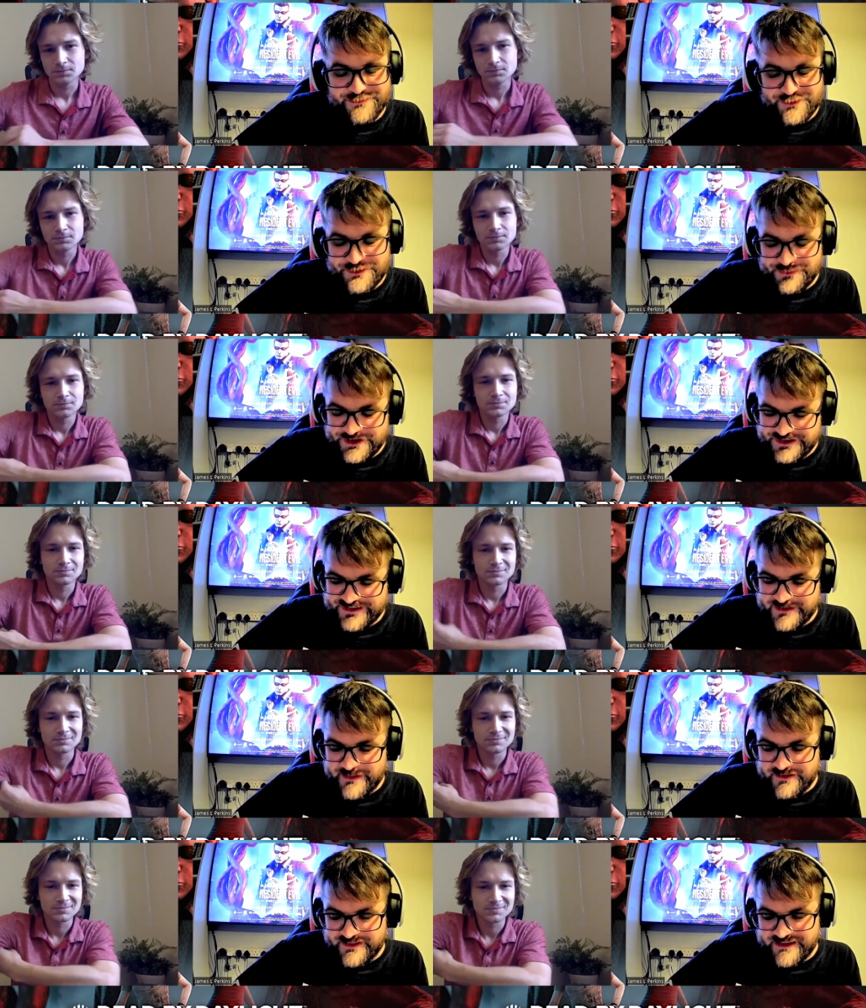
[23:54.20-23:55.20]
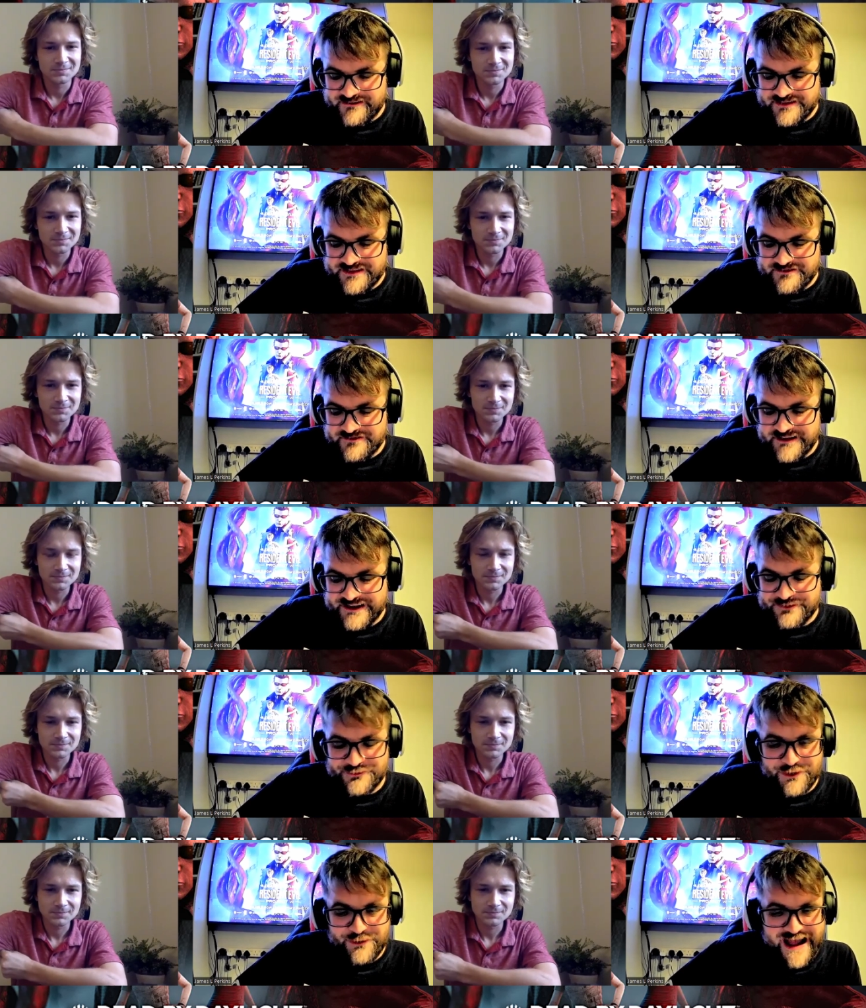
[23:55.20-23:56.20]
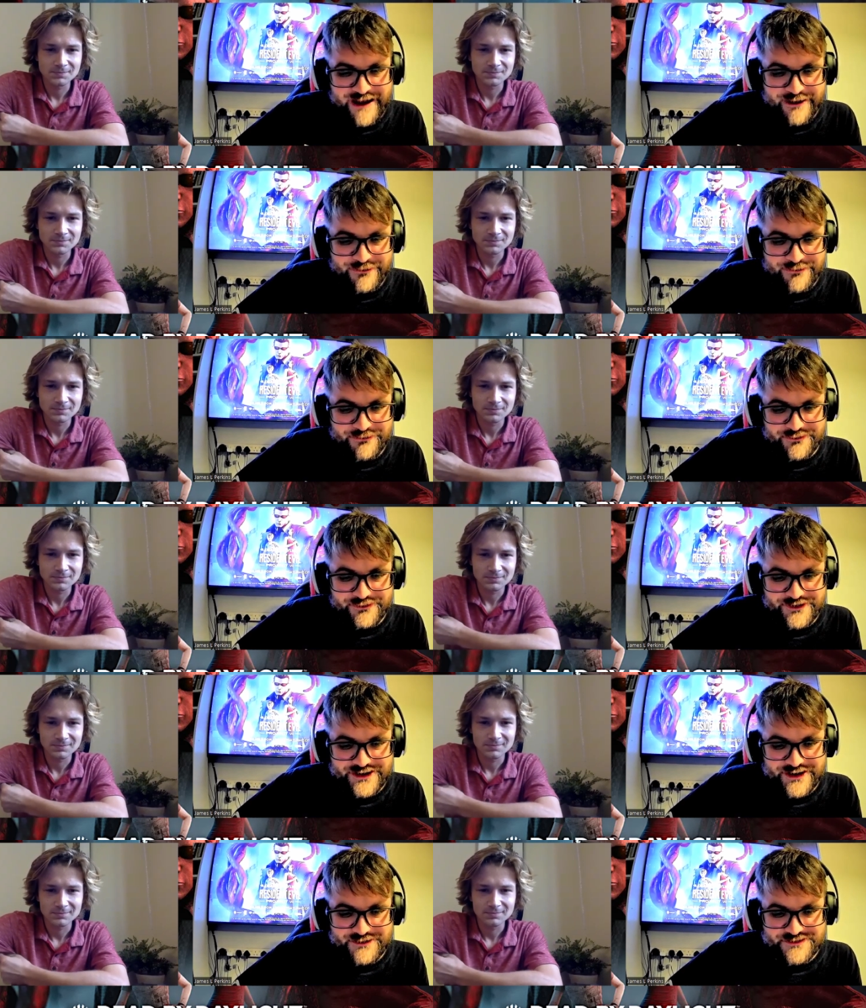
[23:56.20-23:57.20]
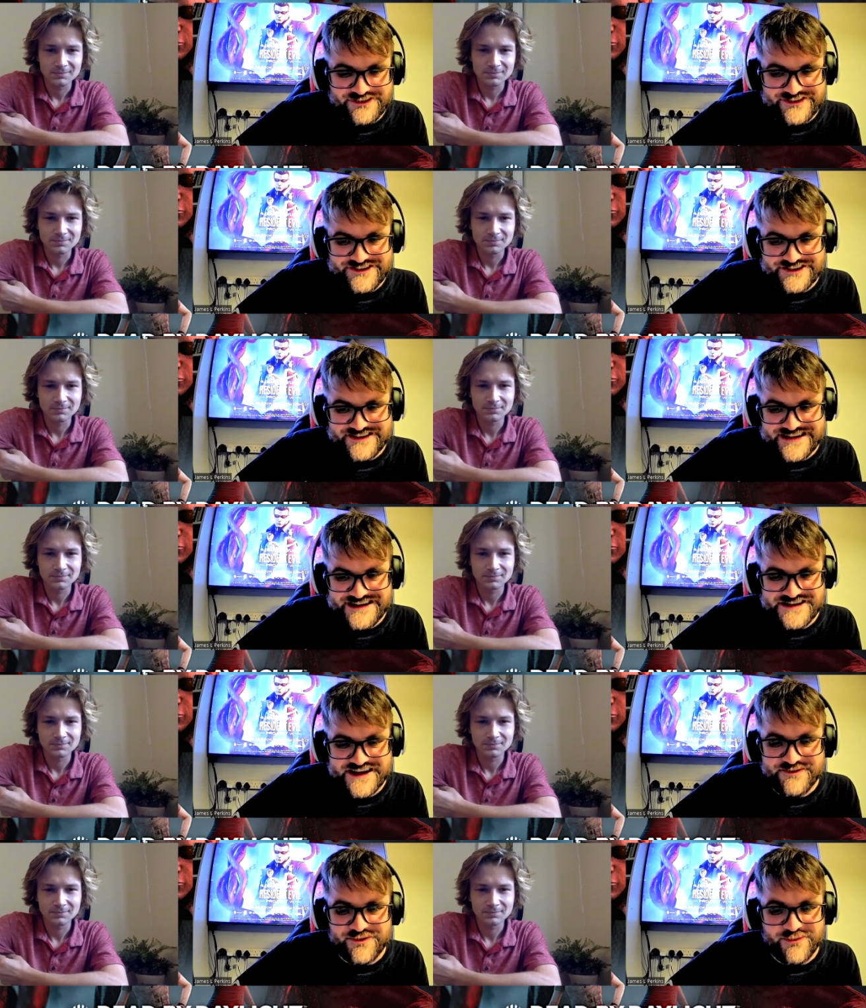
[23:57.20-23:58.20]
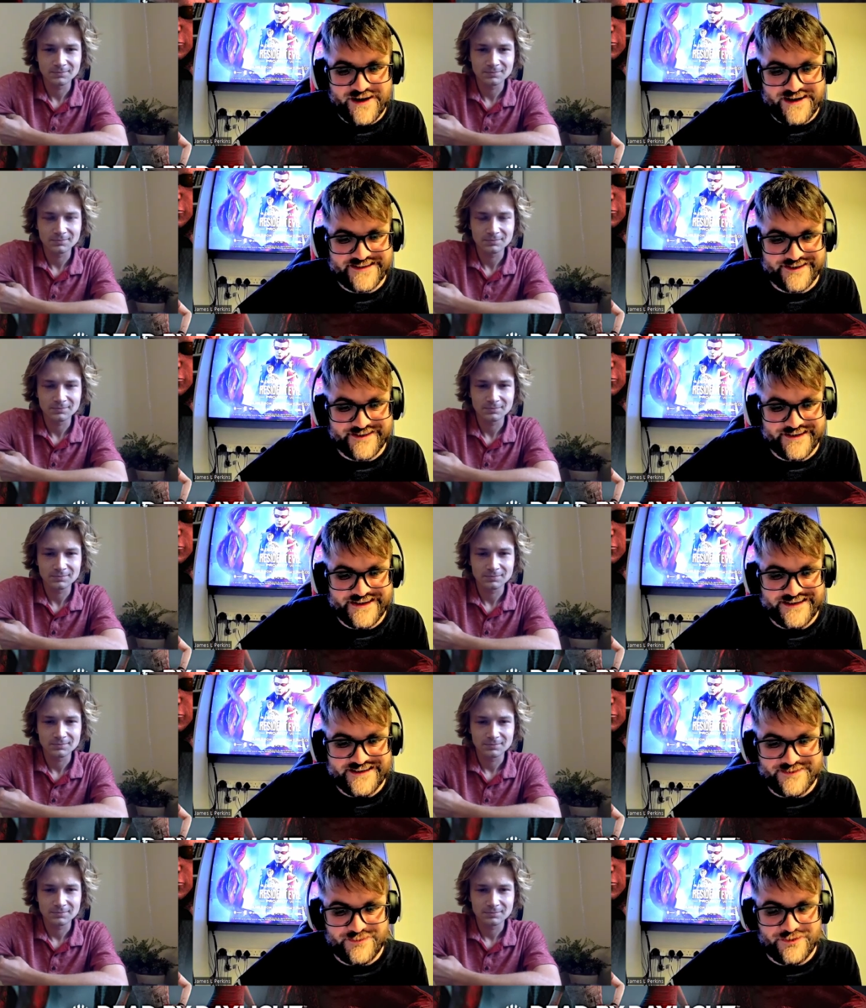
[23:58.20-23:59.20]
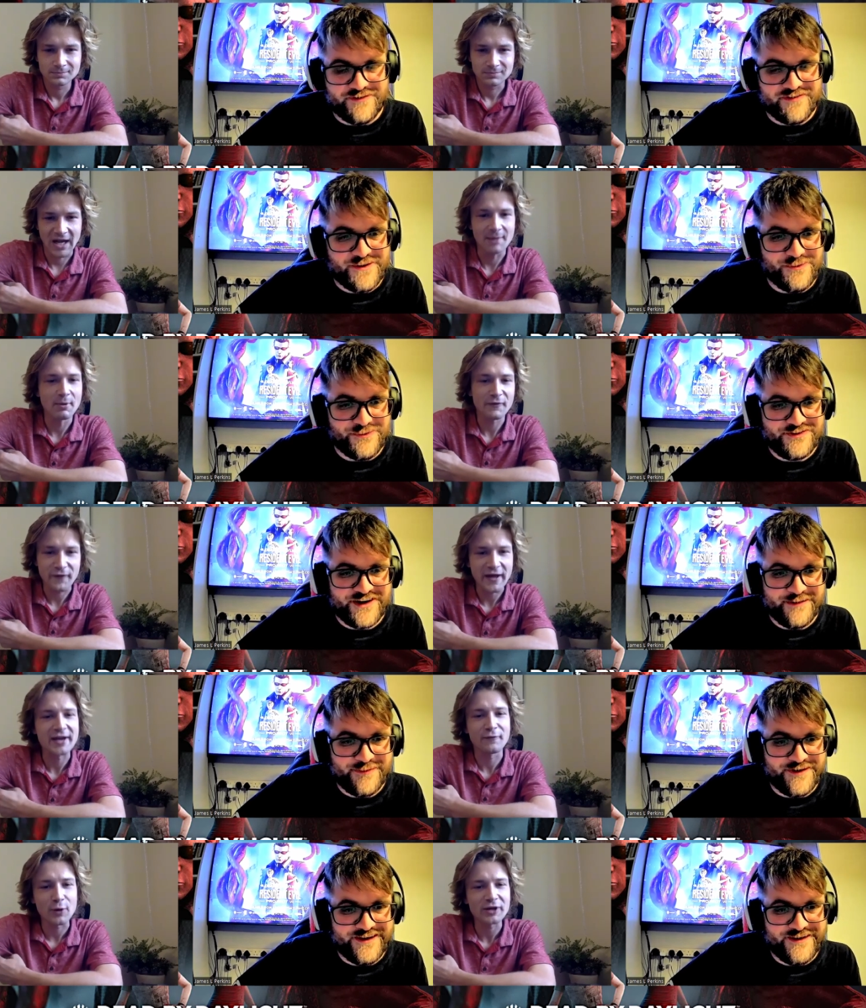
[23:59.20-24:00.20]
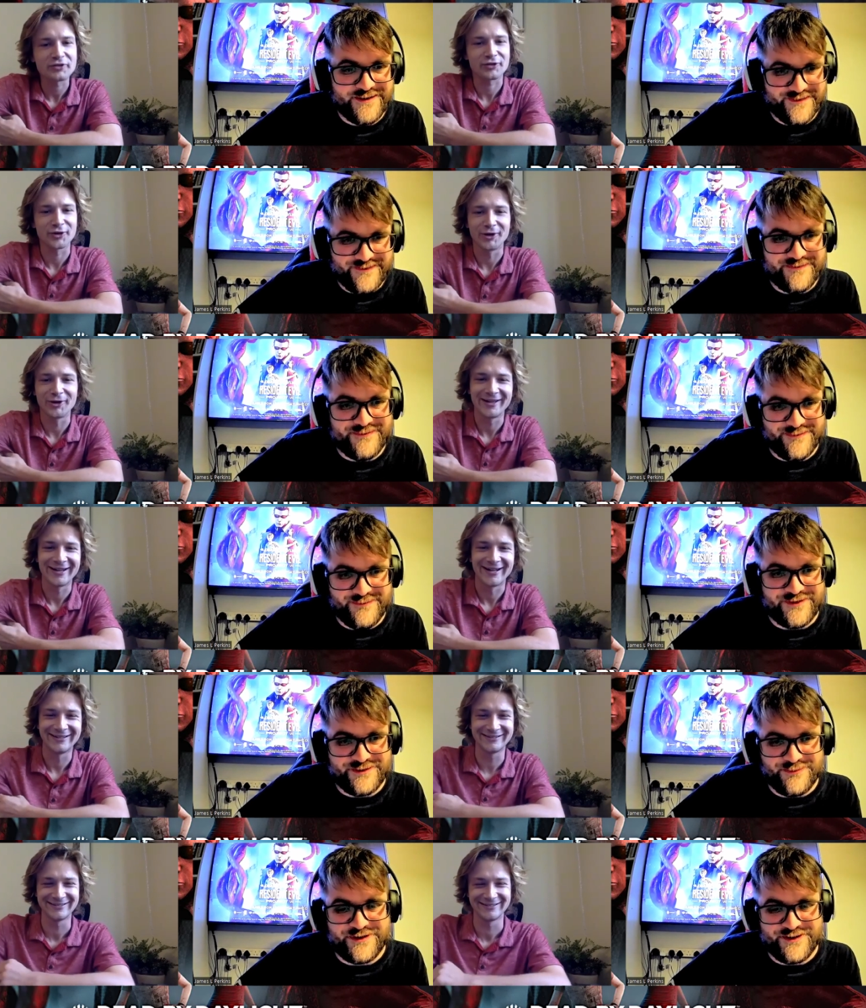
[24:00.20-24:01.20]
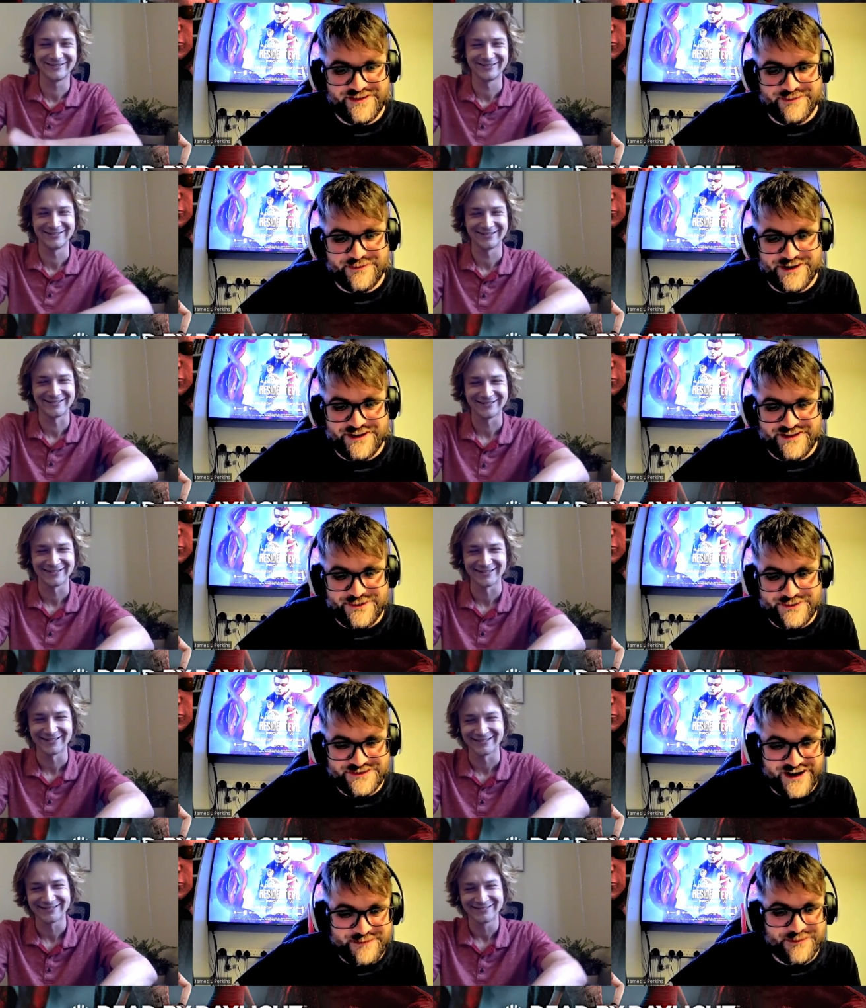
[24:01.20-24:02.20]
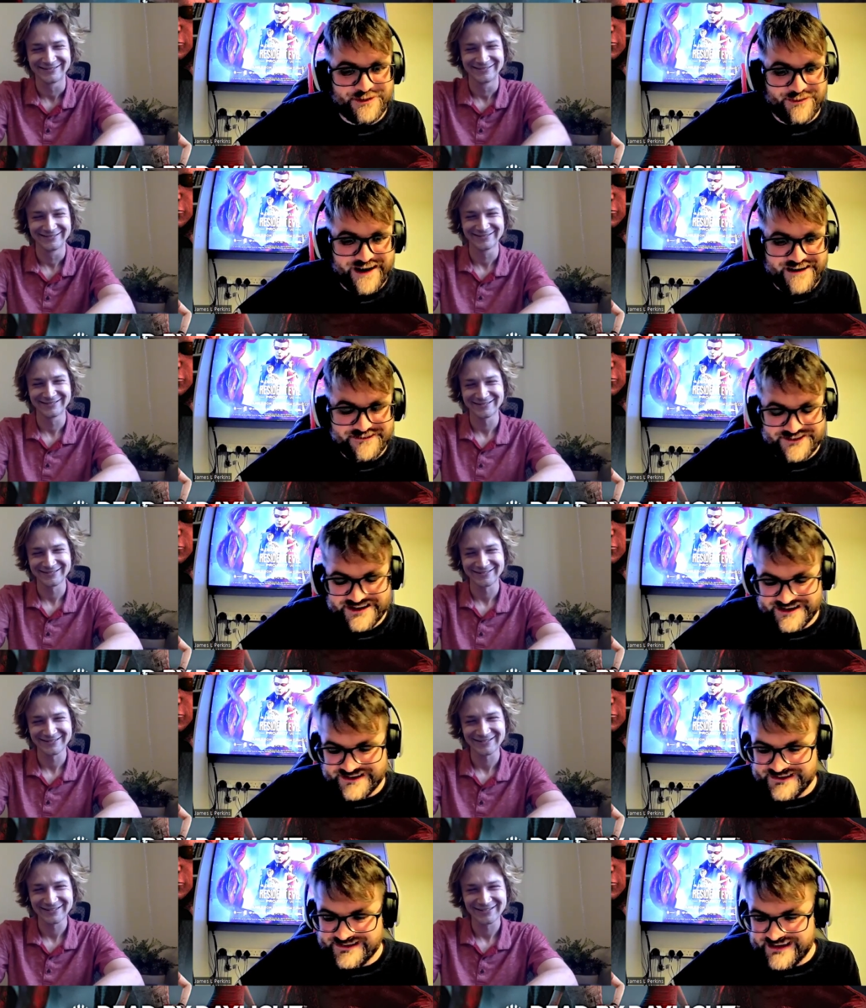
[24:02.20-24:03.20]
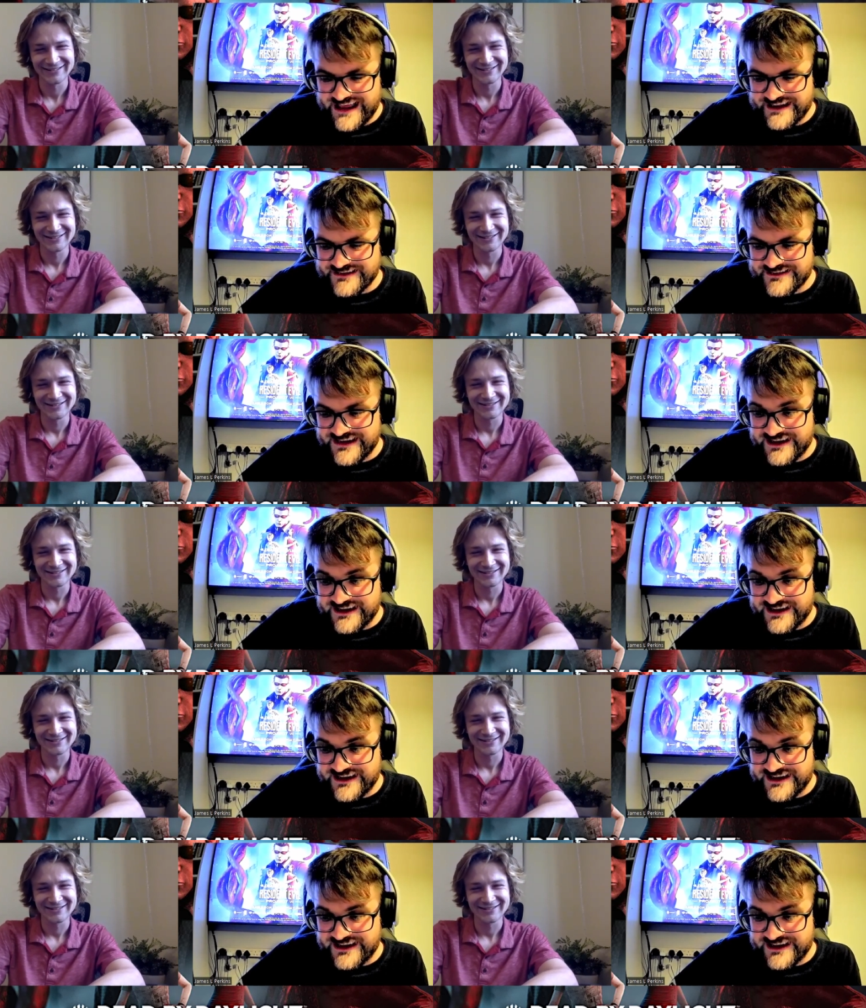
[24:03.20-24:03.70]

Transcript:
Speaker 1: what what you said about the the villain role, how you know, just just in general, Wesker is one of the. I'm a fan of
Speaker 2: Wesker. Yeah,
Speaker 1: one, one of the one of the all time great villains, and